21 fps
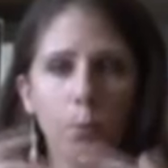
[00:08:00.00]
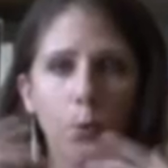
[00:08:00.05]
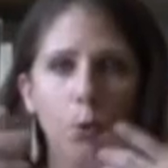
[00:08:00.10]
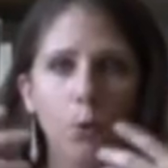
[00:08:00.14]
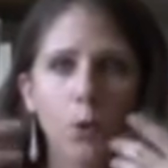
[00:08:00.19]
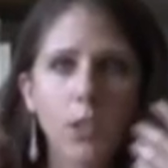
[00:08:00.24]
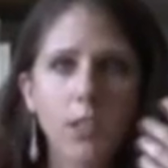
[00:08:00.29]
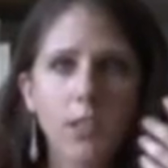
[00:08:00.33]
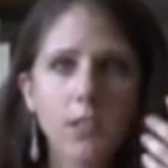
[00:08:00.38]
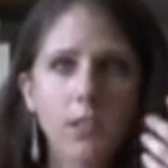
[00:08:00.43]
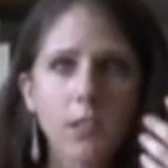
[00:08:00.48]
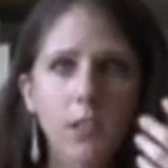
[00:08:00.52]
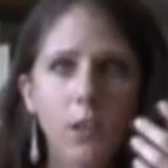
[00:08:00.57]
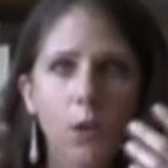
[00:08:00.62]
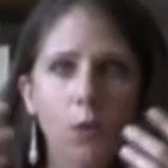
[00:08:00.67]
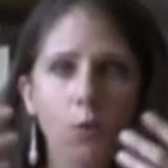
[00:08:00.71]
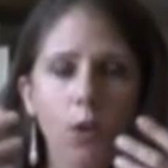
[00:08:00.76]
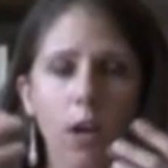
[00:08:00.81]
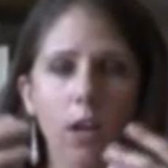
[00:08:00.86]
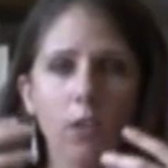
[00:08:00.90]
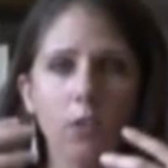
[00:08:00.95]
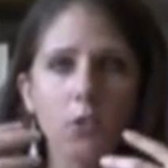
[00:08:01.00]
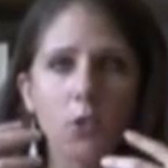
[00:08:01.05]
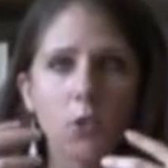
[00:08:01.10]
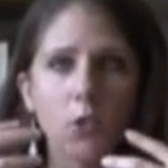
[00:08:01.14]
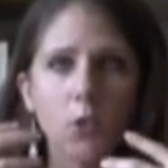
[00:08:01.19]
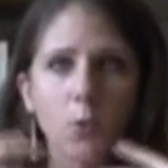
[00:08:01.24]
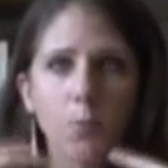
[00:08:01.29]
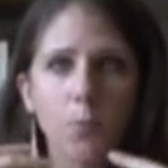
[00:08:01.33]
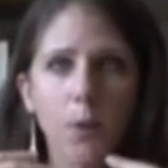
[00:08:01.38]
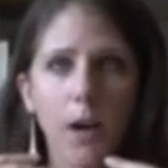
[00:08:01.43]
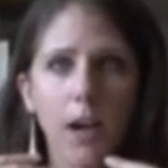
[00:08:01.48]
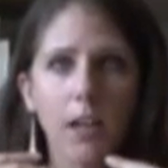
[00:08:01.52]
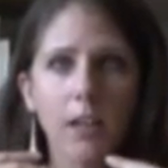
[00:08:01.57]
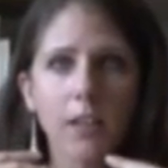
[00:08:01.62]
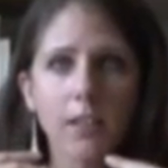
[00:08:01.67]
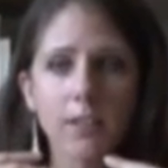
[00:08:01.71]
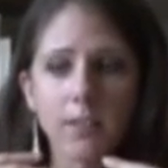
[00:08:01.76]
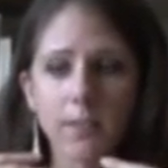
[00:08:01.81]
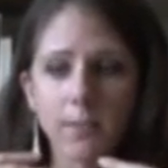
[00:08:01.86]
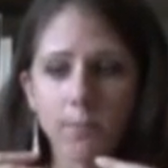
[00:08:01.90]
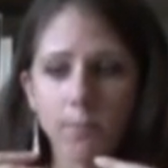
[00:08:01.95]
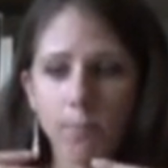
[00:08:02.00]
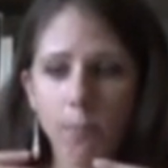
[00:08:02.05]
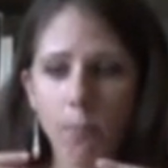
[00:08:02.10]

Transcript: pull it around your palate.